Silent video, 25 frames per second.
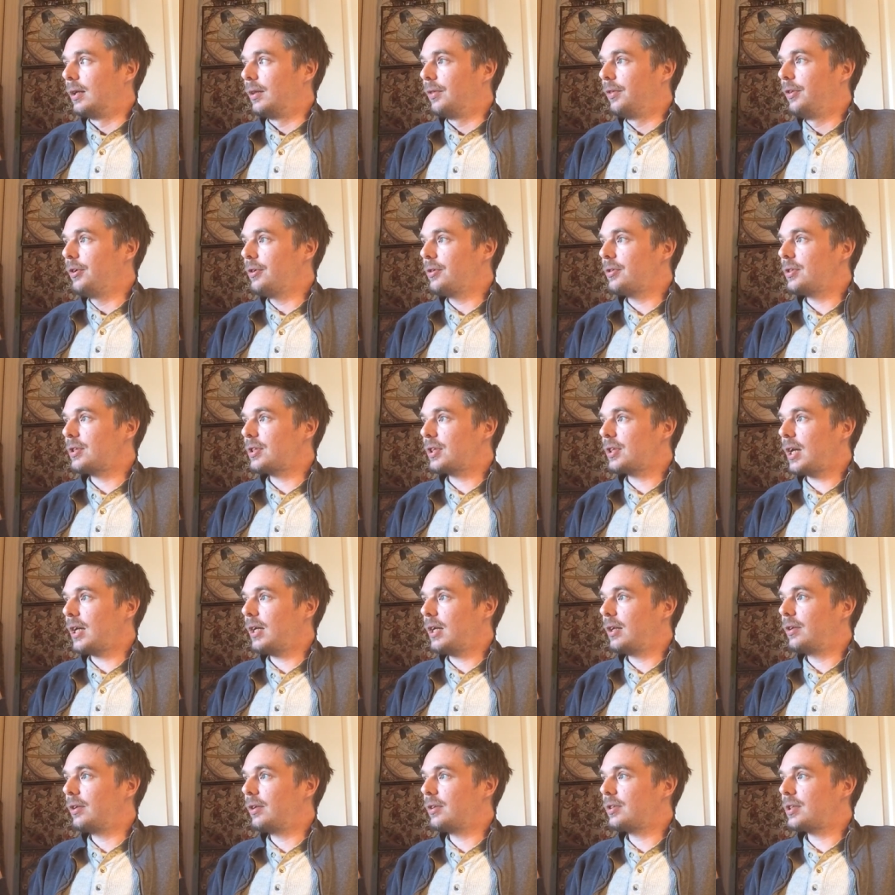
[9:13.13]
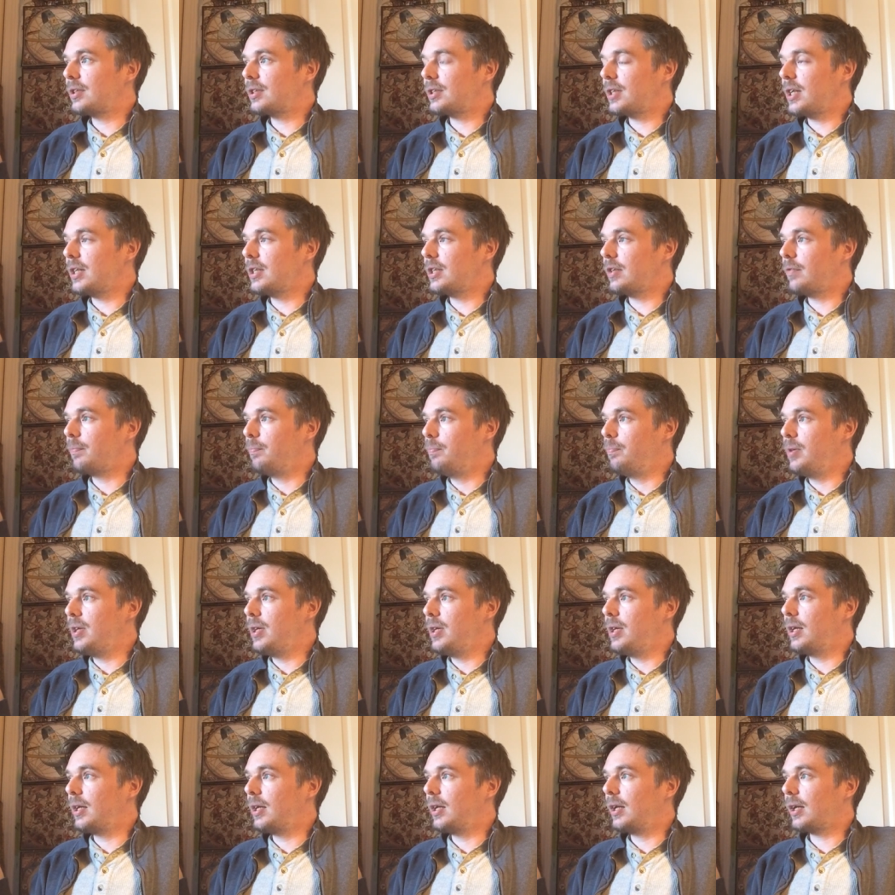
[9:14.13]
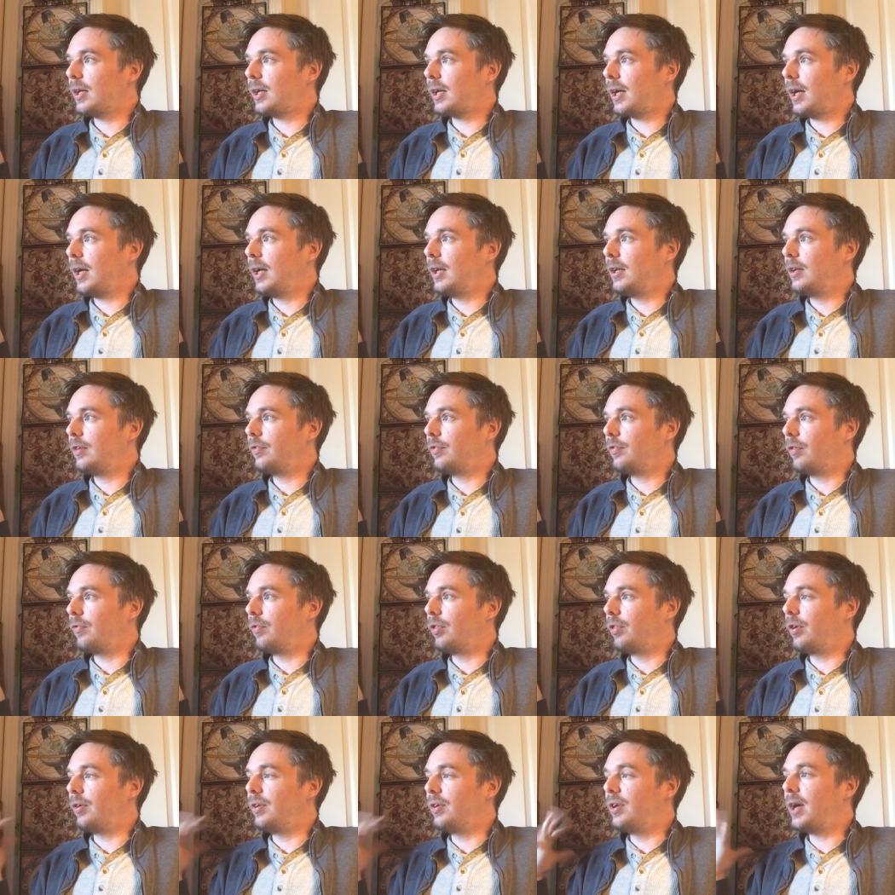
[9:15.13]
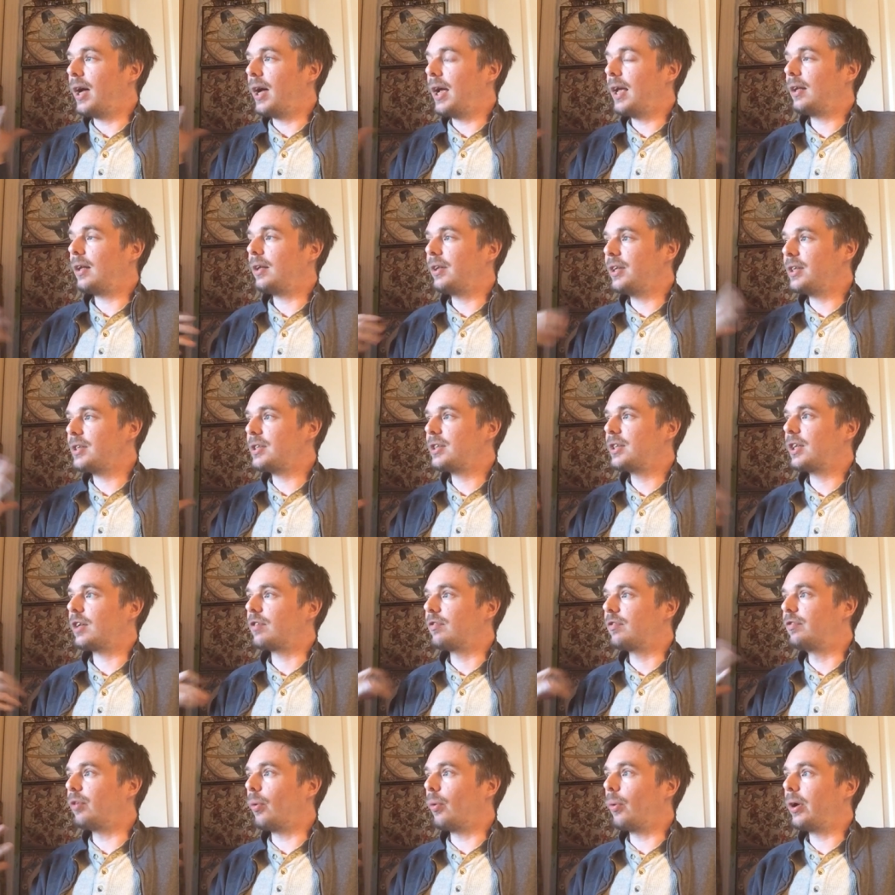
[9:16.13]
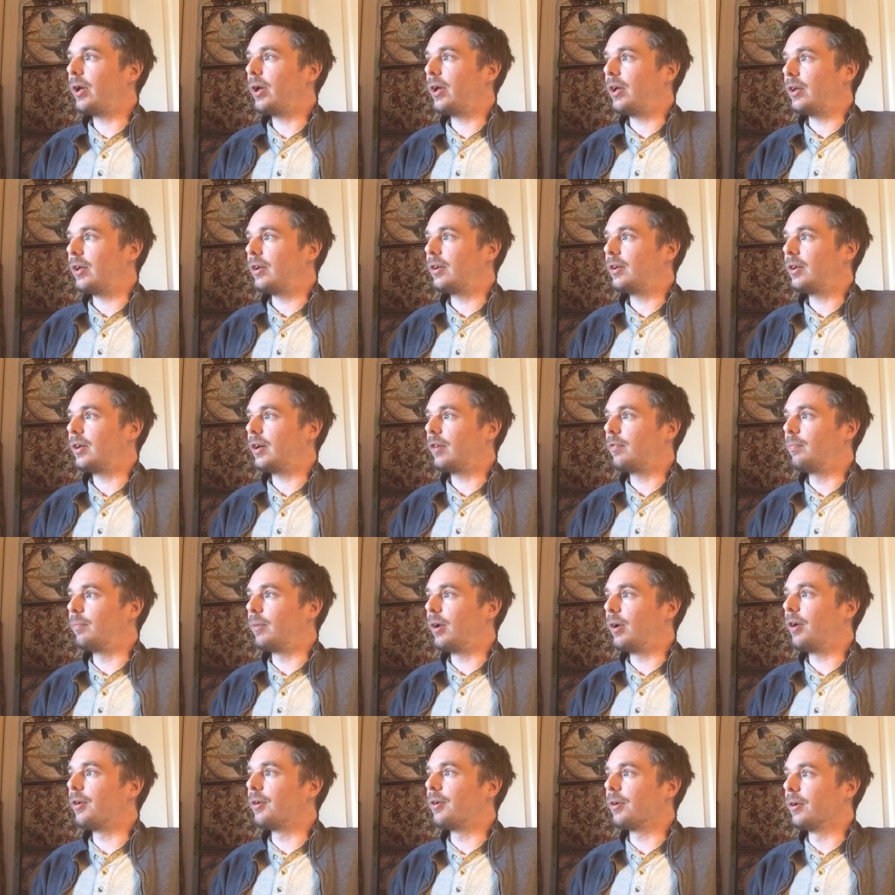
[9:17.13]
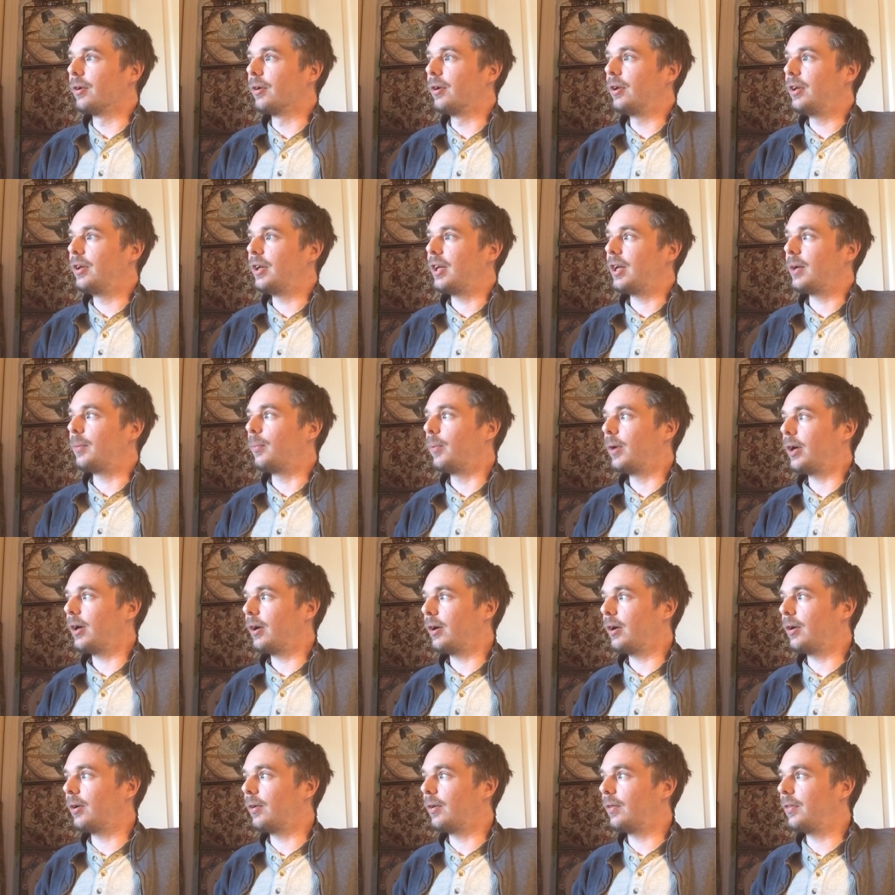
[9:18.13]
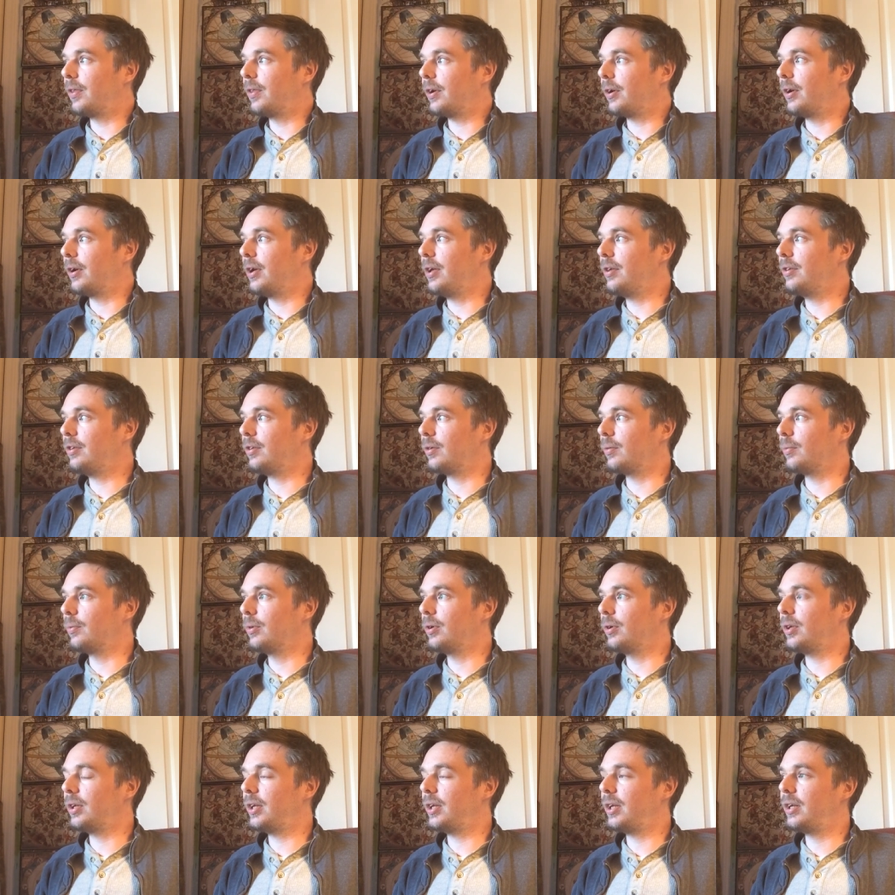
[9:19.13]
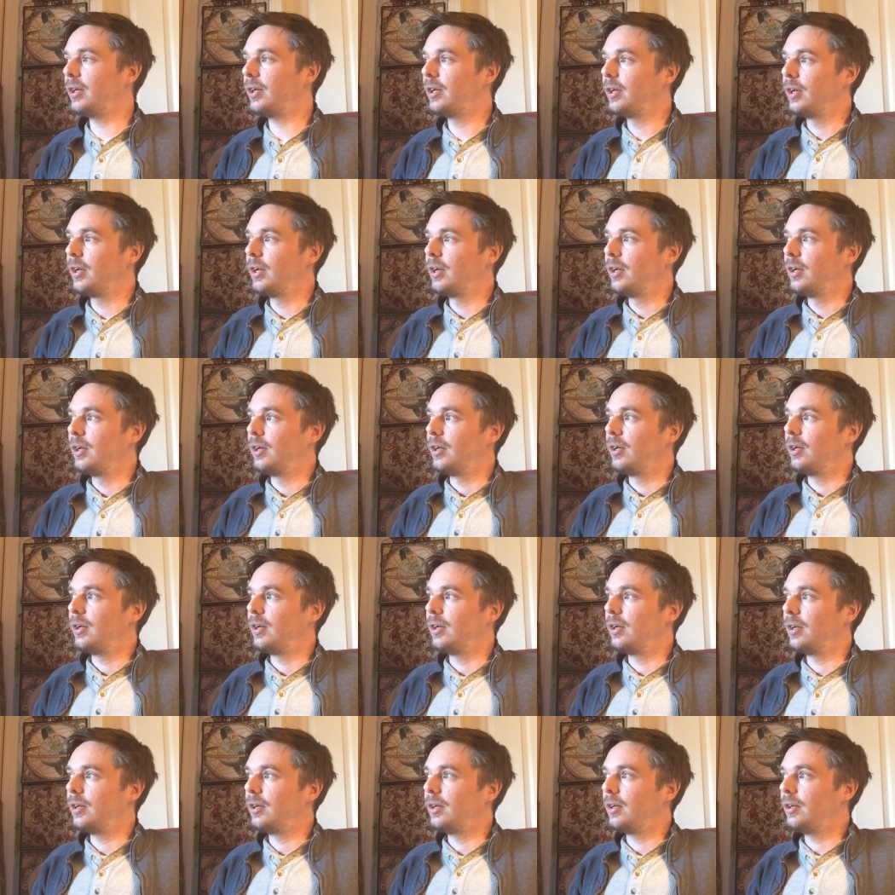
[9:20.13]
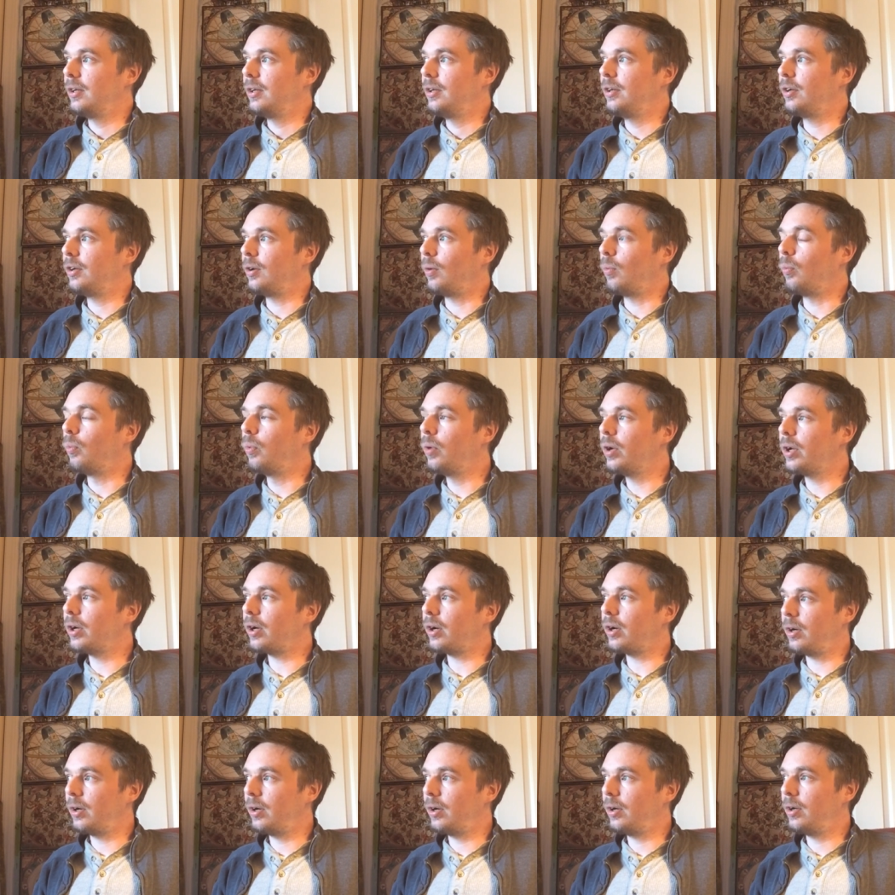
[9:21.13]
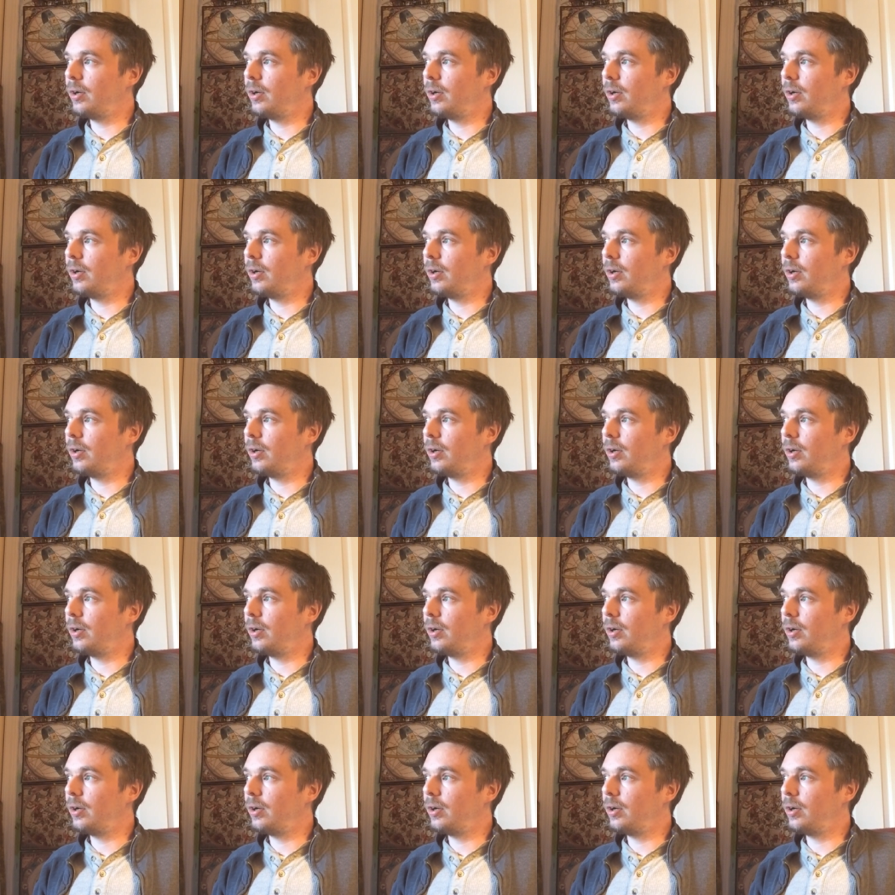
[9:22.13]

there's this kind there's a sense of being in a kind of, of the nihilistic void of modernity where there isn't really you know what